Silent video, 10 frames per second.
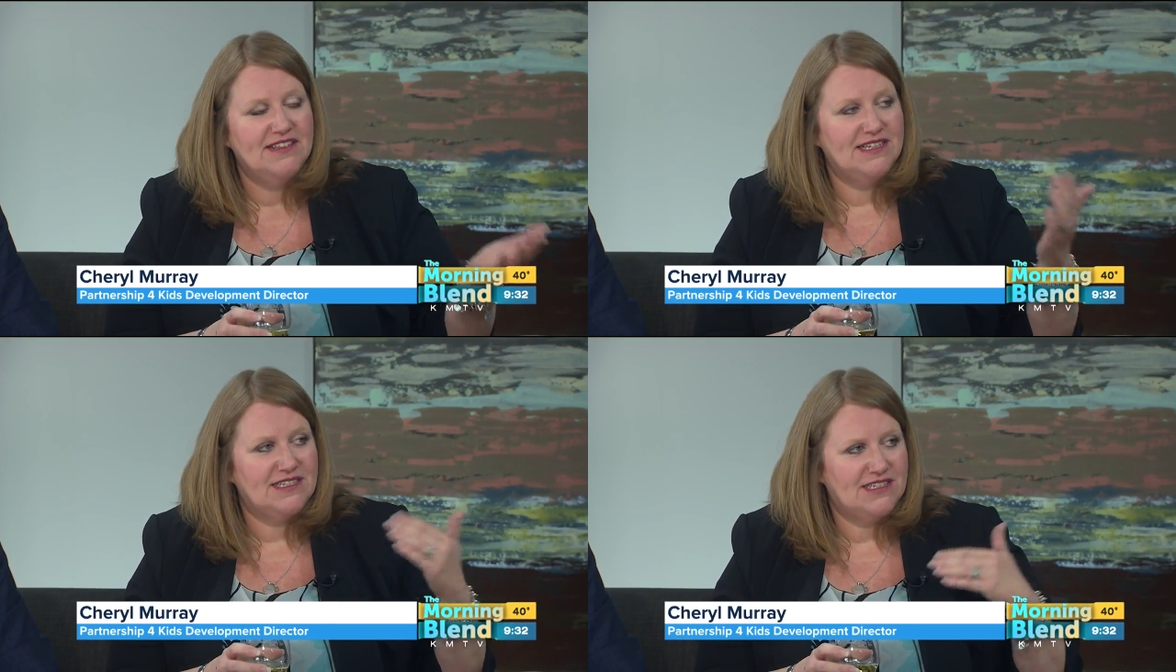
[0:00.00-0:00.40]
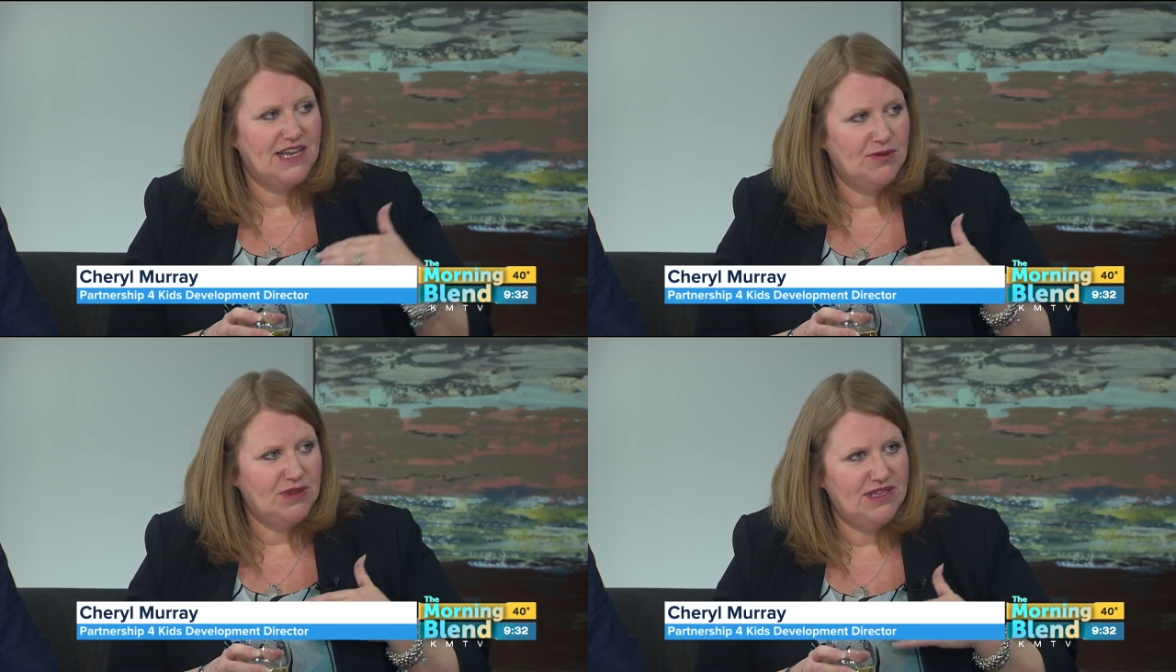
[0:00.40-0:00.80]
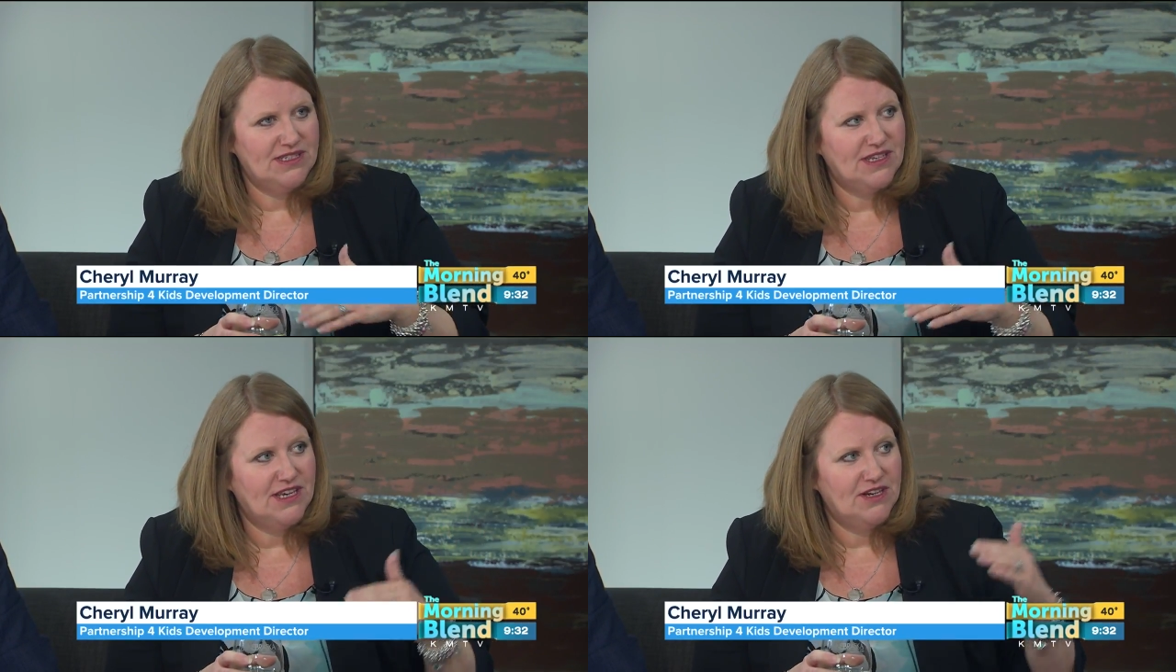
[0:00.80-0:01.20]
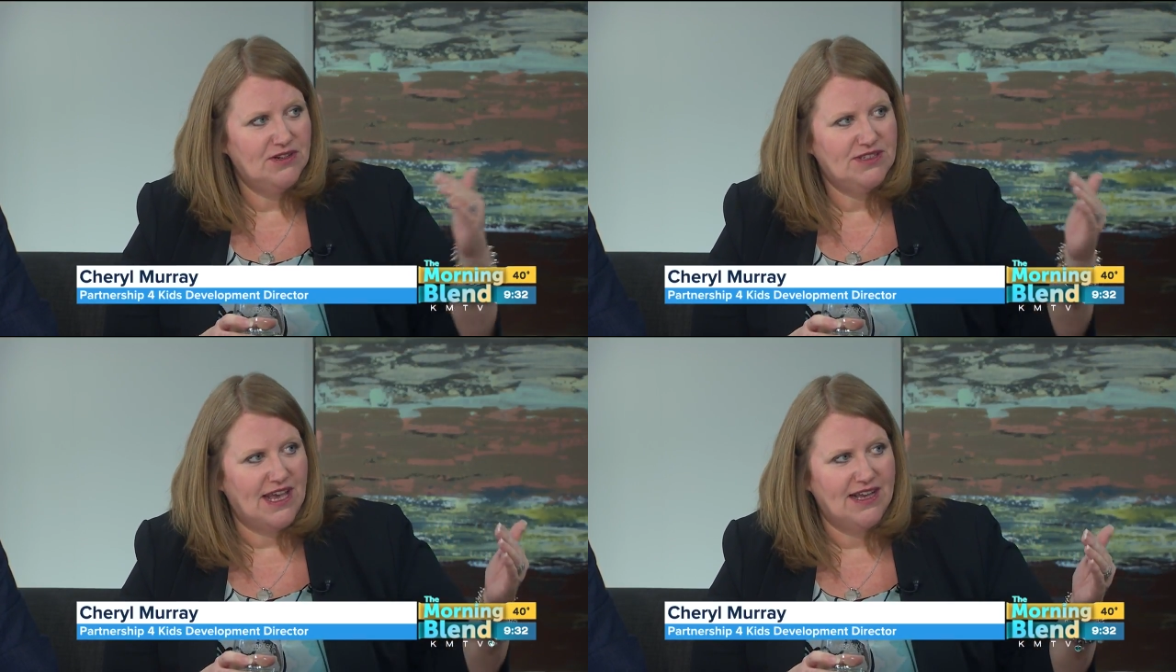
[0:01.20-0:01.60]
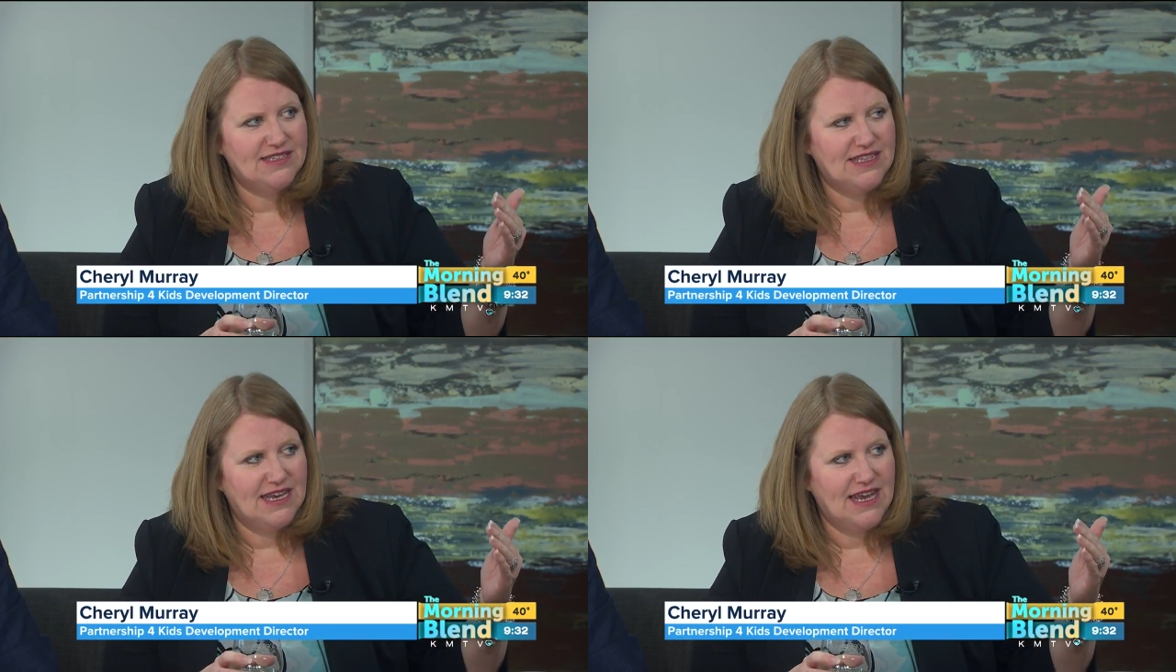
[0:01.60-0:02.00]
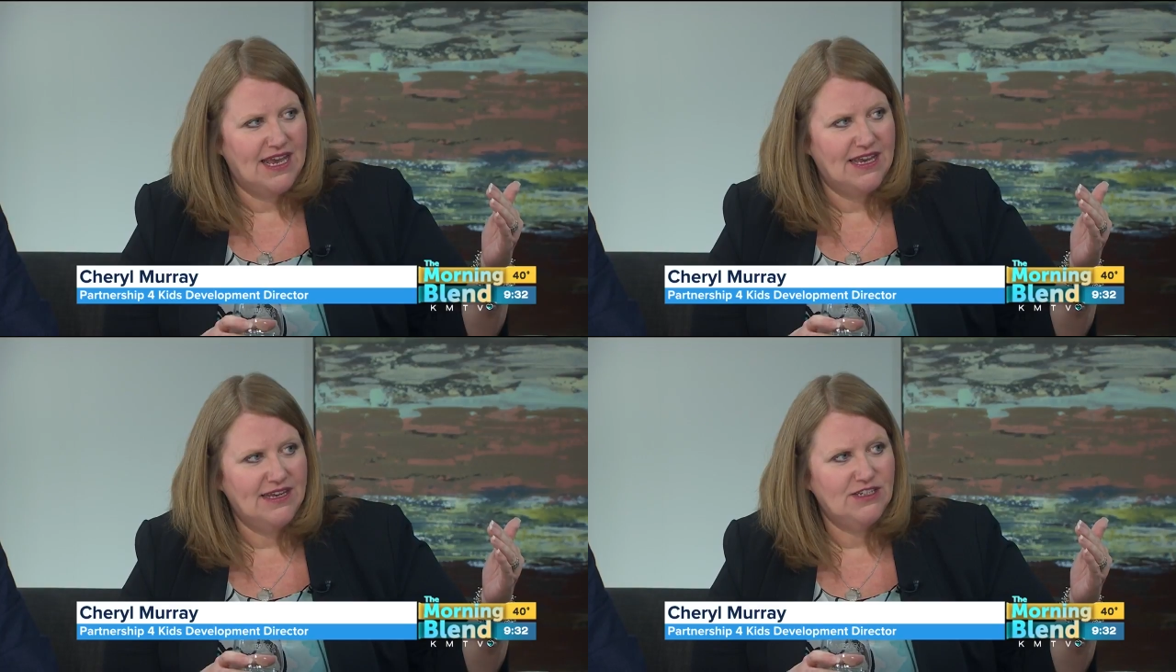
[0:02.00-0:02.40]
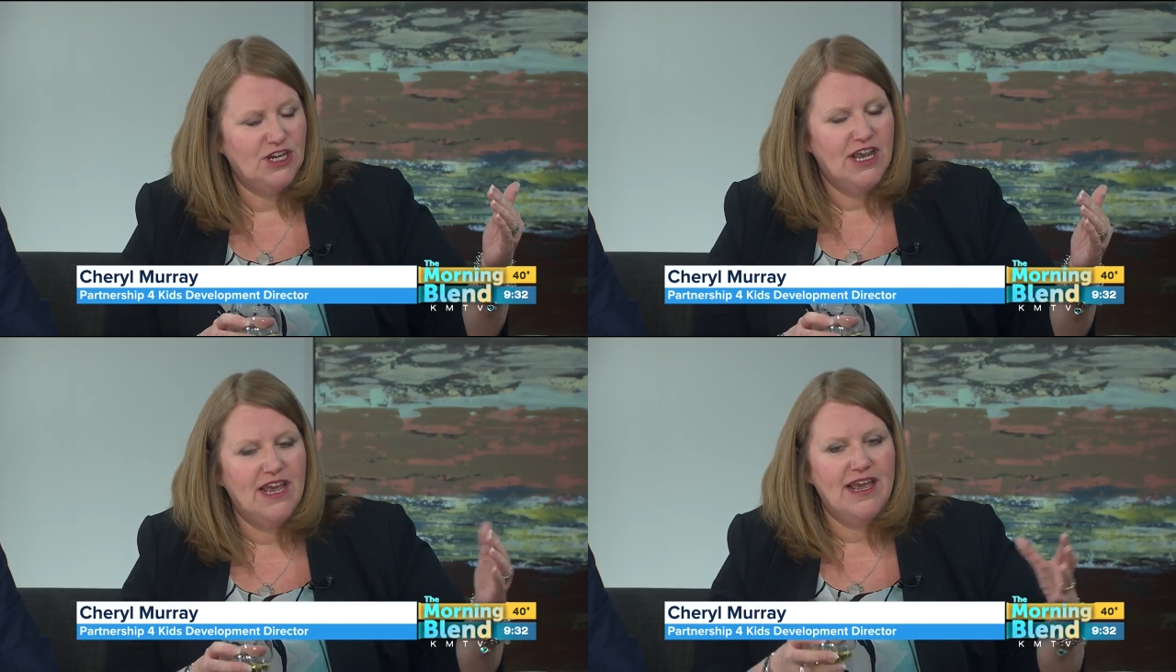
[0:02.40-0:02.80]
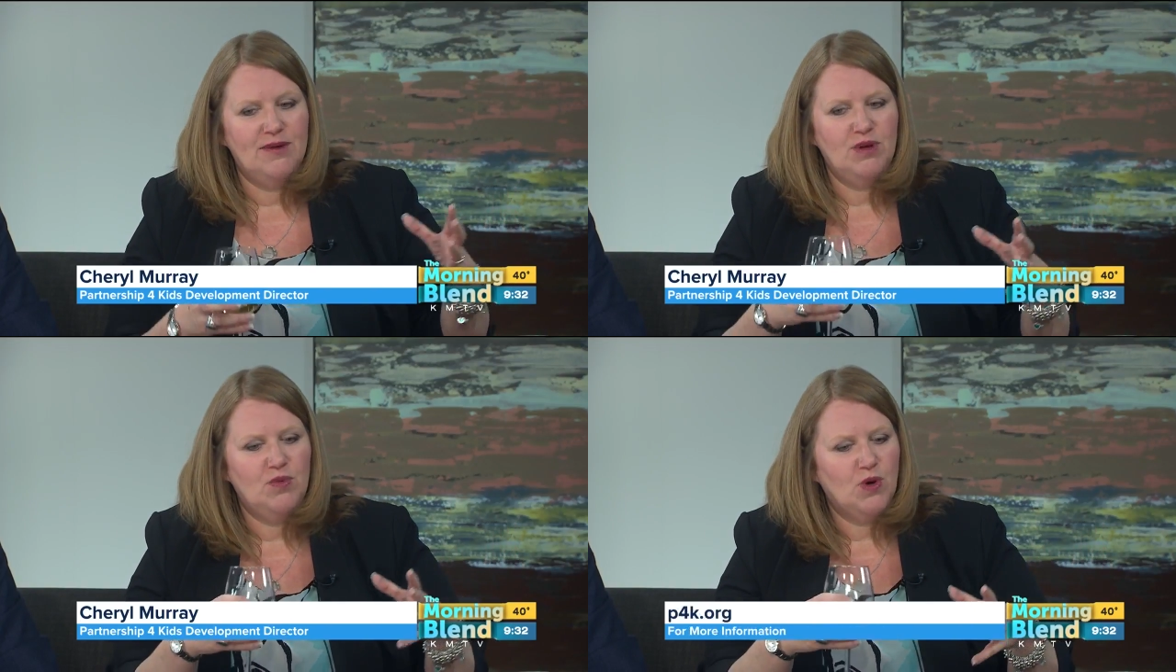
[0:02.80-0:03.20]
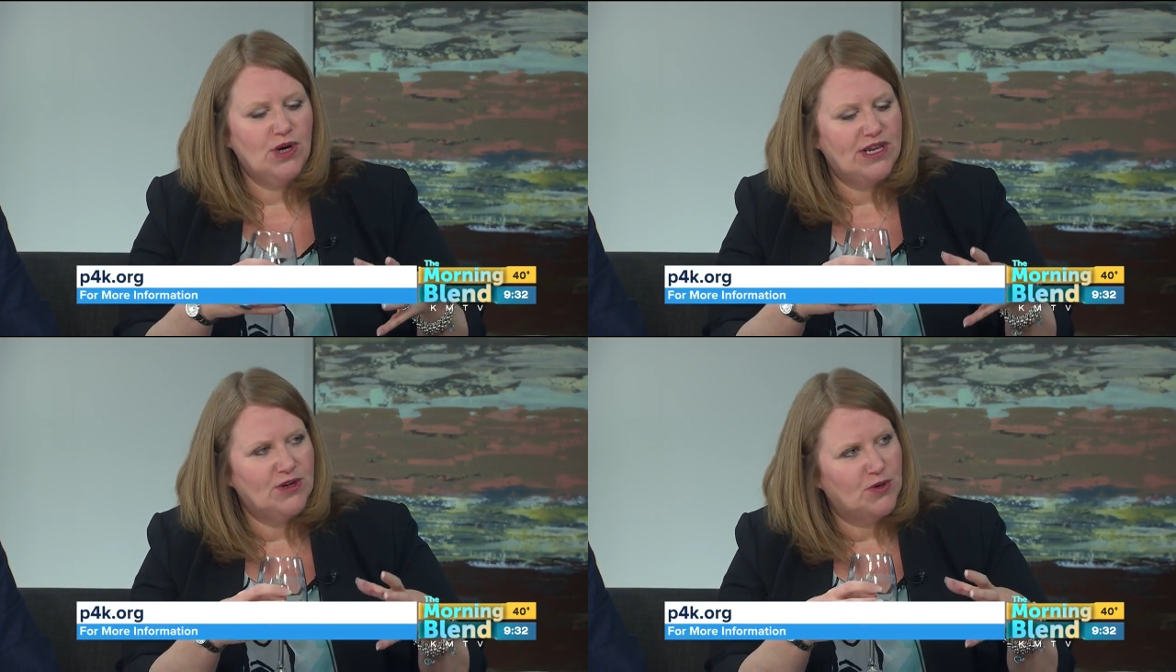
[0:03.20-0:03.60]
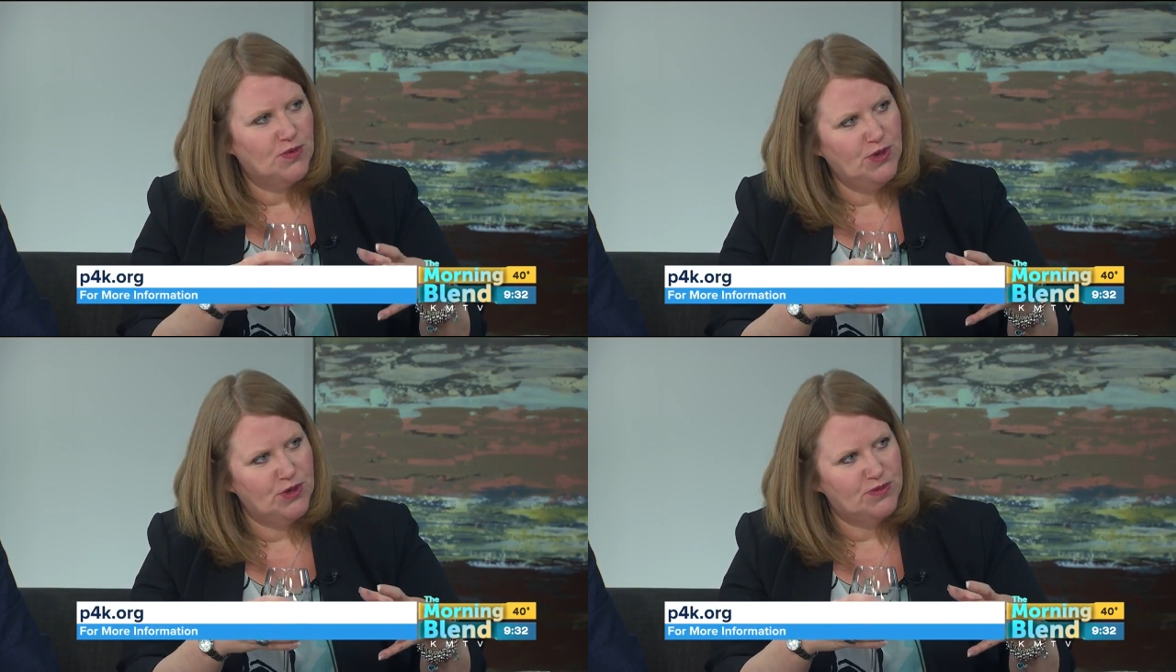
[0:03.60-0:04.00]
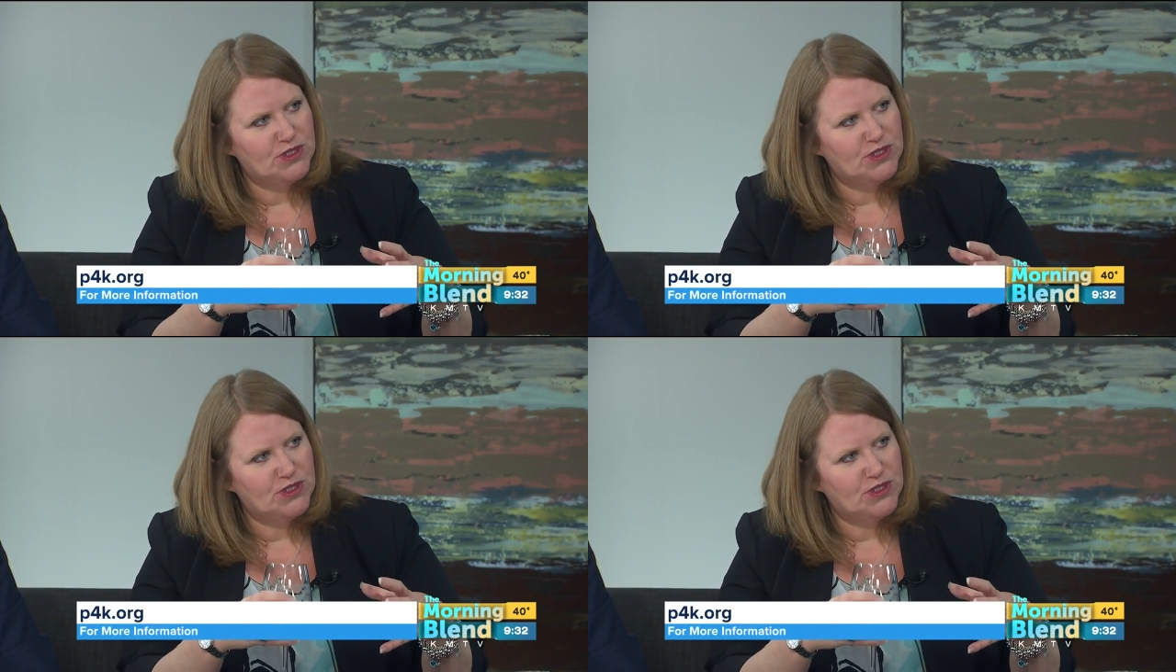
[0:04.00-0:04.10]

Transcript: that stay with these kiddos as they age, and we work in groups.